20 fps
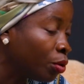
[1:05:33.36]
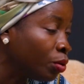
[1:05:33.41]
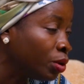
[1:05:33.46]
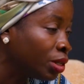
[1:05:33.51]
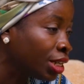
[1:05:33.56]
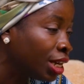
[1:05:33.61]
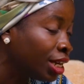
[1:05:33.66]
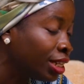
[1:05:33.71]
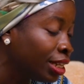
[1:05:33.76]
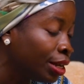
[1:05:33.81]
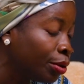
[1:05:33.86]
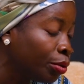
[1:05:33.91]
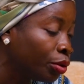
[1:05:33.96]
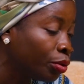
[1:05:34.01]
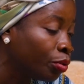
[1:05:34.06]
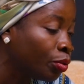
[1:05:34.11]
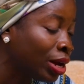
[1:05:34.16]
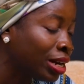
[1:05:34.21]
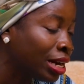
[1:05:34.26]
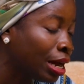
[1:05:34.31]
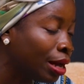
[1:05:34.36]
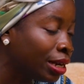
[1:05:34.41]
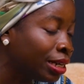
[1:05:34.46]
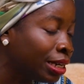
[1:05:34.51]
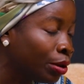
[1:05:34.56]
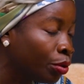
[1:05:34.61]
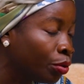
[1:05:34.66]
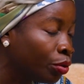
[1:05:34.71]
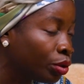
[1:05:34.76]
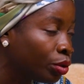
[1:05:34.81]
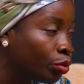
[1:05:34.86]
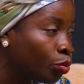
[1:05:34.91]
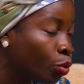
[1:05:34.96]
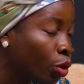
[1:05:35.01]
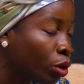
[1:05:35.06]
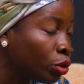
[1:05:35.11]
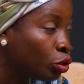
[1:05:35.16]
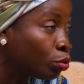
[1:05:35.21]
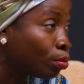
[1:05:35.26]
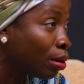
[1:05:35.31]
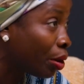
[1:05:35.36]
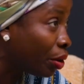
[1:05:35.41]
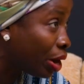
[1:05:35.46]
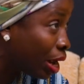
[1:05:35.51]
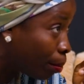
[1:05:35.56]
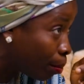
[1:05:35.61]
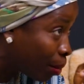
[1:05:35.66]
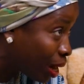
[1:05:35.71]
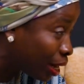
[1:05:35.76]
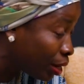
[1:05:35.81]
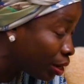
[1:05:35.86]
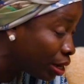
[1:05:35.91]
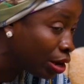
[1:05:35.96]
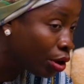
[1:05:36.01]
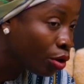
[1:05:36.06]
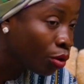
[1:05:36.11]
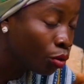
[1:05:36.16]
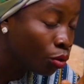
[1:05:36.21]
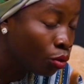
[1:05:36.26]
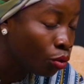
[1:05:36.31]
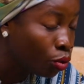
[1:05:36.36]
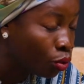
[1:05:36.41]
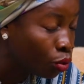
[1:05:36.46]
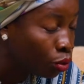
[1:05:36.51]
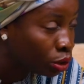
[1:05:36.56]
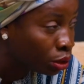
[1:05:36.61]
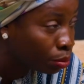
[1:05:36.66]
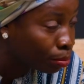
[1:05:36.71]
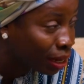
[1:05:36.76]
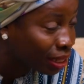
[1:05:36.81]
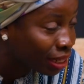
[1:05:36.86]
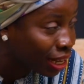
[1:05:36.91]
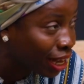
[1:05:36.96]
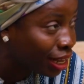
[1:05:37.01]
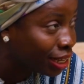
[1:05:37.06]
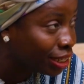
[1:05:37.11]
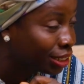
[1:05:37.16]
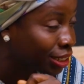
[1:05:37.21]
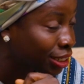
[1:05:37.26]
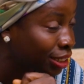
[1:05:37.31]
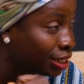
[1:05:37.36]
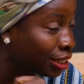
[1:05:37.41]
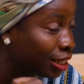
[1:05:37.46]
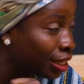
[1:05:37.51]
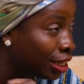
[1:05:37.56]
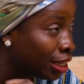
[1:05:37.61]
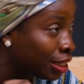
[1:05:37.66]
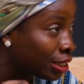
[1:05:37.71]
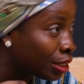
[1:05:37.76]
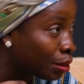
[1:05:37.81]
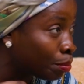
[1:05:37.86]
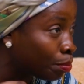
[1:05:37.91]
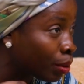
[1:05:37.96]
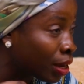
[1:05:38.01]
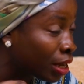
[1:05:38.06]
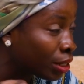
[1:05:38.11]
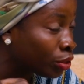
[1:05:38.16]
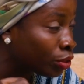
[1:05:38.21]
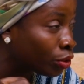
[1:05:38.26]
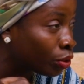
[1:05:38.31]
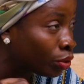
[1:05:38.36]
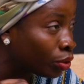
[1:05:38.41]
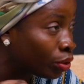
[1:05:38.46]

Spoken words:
who say they would want to marry a man whose mother is passed on.